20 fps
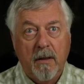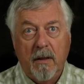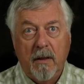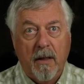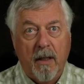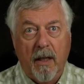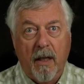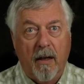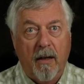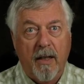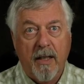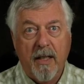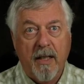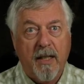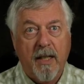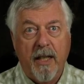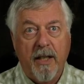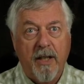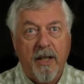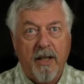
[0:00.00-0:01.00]
you know, as I
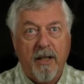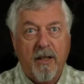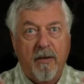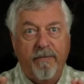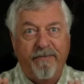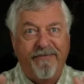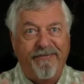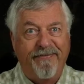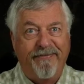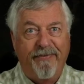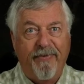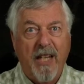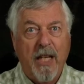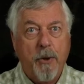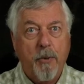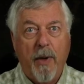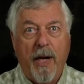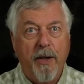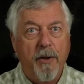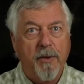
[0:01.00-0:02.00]
say, that's
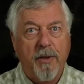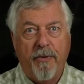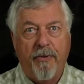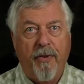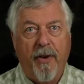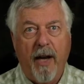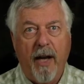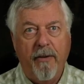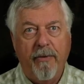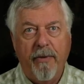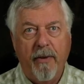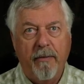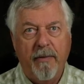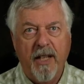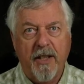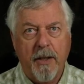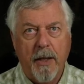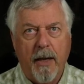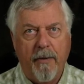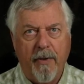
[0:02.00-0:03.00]
why I use the 5. It
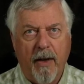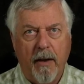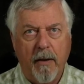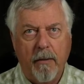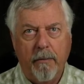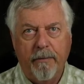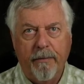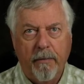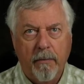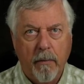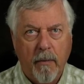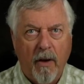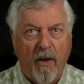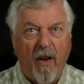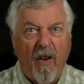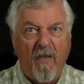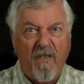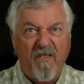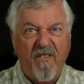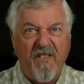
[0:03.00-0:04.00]
doesn't have that
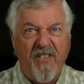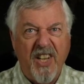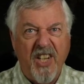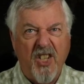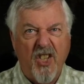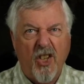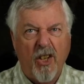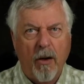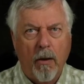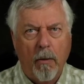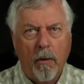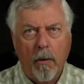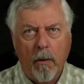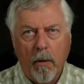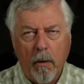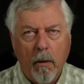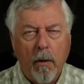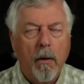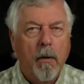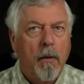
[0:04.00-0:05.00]
feature.
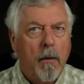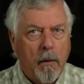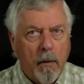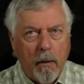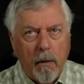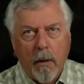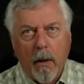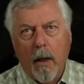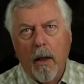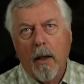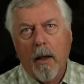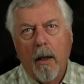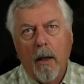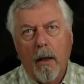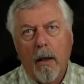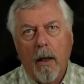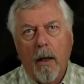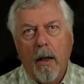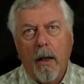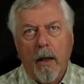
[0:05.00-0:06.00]

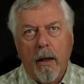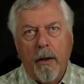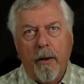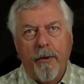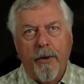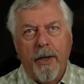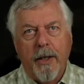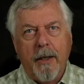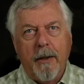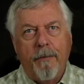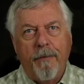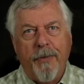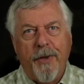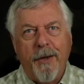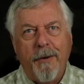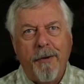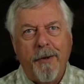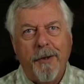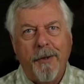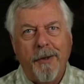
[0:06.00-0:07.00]

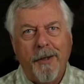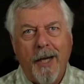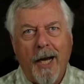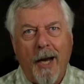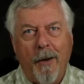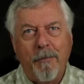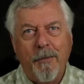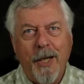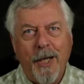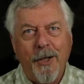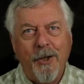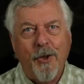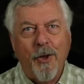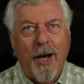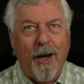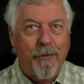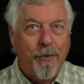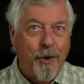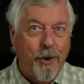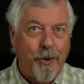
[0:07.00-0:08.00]
The update, you
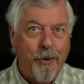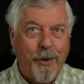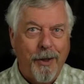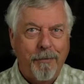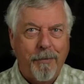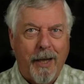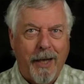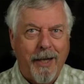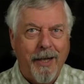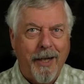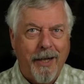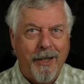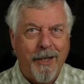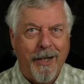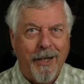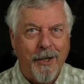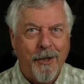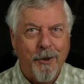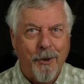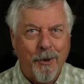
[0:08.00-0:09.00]
have to do it by connecting
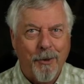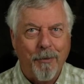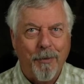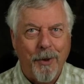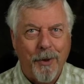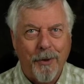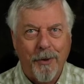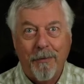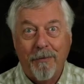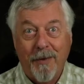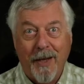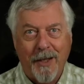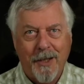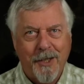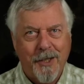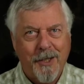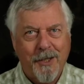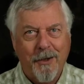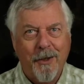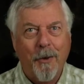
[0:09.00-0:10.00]
it to a computer.
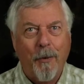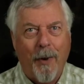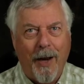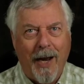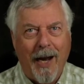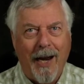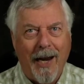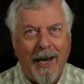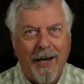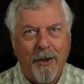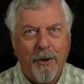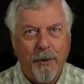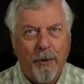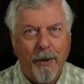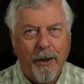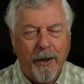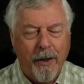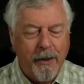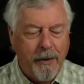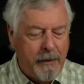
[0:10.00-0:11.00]
That's the way I like to
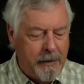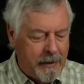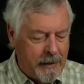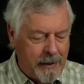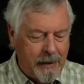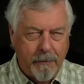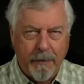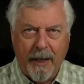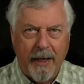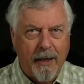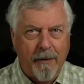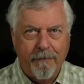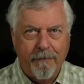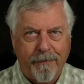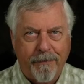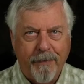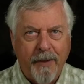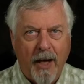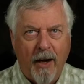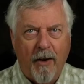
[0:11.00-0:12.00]
work. But,
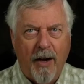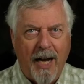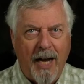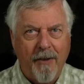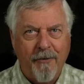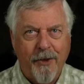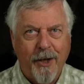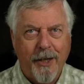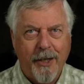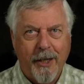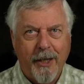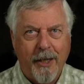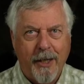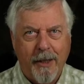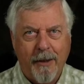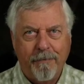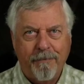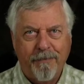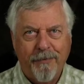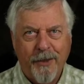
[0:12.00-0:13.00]
you know, I've got,
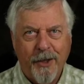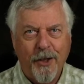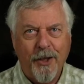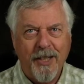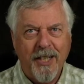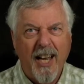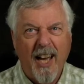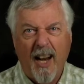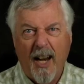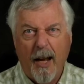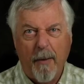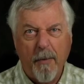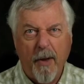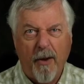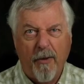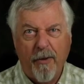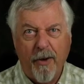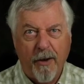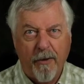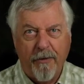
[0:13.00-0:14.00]
you can tell I'm not
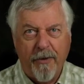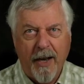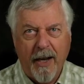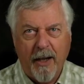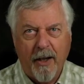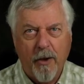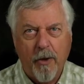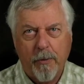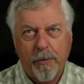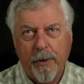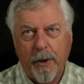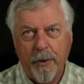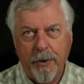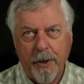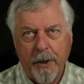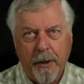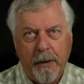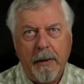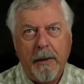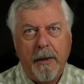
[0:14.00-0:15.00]
a real fan of GoPros.
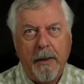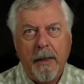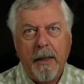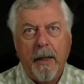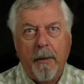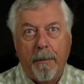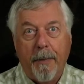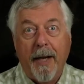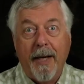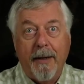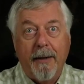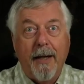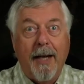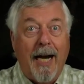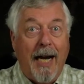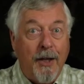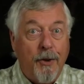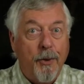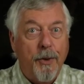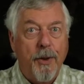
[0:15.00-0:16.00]
But
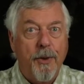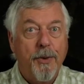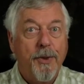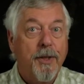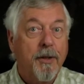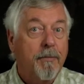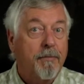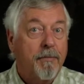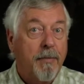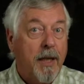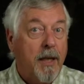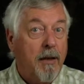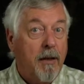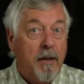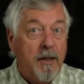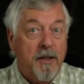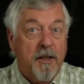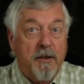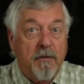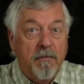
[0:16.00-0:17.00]
I do use them
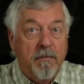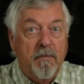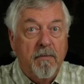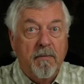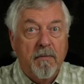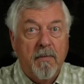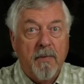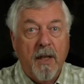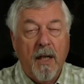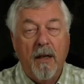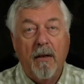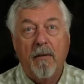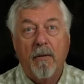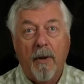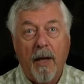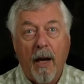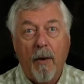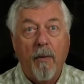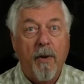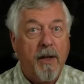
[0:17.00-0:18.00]
because, you know,
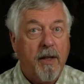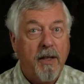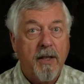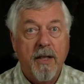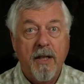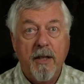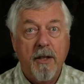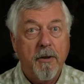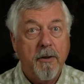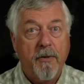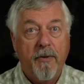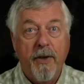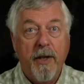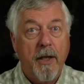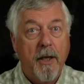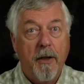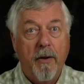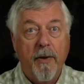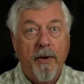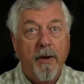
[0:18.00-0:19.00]
when I want continuous
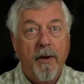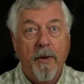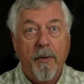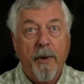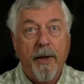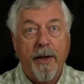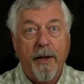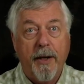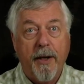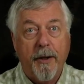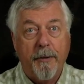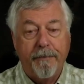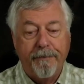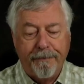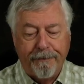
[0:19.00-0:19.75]
video, they're the way to go.